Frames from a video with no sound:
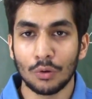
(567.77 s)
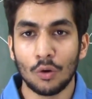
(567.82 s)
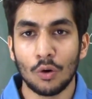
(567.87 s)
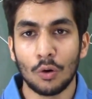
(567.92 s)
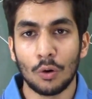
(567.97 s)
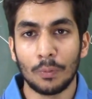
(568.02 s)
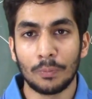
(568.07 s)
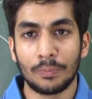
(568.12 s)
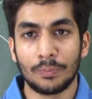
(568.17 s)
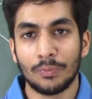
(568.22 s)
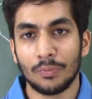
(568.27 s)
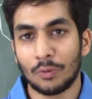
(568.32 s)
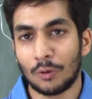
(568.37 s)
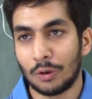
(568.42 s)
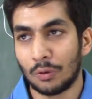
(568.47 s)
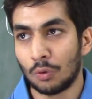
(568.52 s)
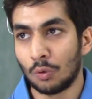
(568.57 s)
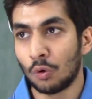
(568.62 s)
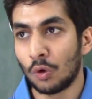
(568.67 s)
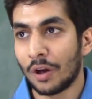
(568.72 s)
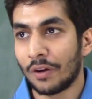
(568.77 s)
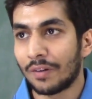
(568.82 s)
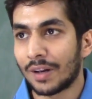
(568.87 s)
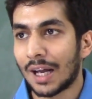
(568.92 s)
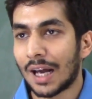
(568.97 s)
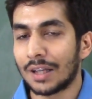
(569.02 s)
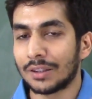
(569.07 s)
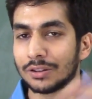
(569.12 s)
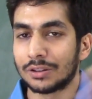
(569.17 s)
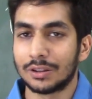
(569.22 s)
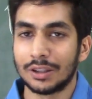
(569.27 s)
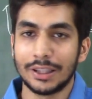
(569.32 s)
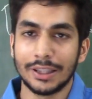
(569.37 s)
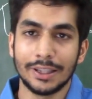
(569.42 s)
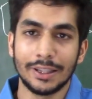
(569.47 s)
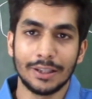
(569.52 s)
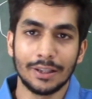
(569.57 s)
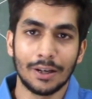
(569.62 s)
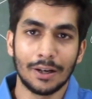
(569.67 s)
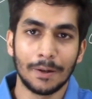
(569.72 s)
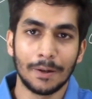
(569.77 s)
Hope whoever has the